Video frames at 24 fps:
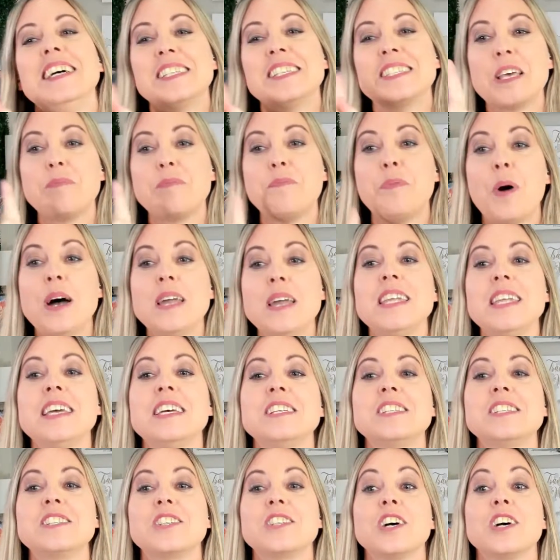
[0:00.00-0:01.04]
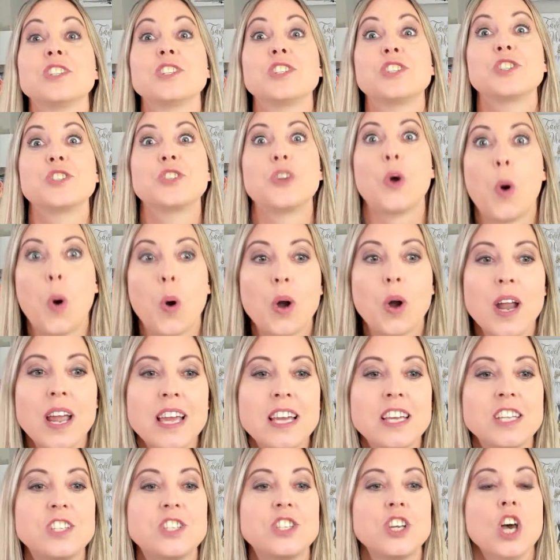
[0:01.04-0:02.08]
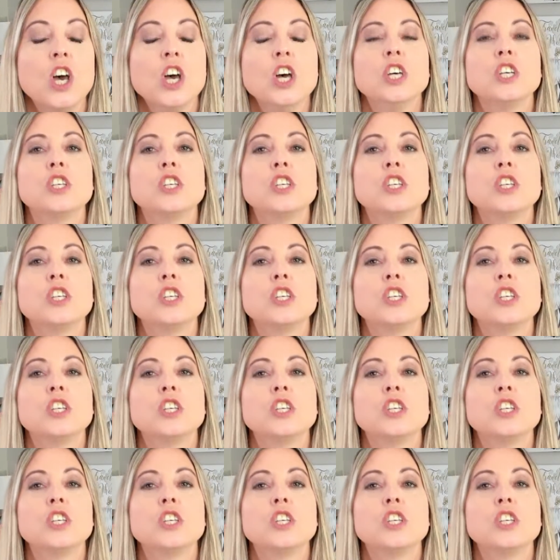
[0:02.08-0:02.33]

Step 1 is the storage.